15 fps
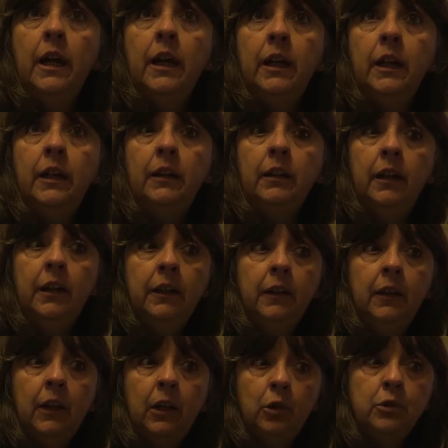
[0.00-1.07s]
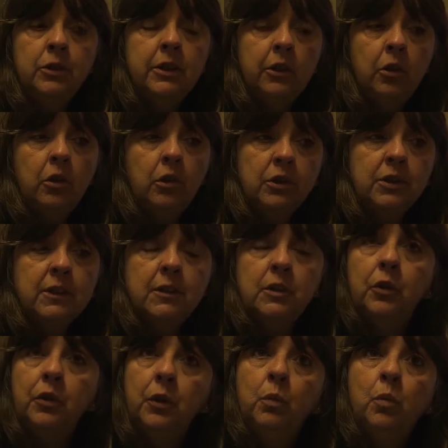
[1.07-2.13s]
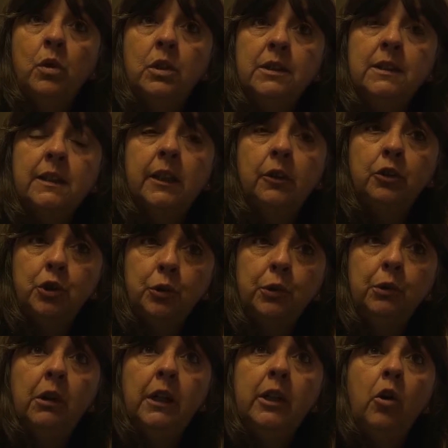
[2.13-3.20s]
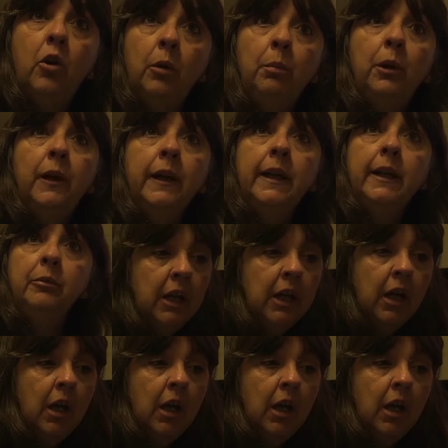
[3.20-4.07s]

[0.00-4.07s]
And those losses are the ones that are truly heartbreaking.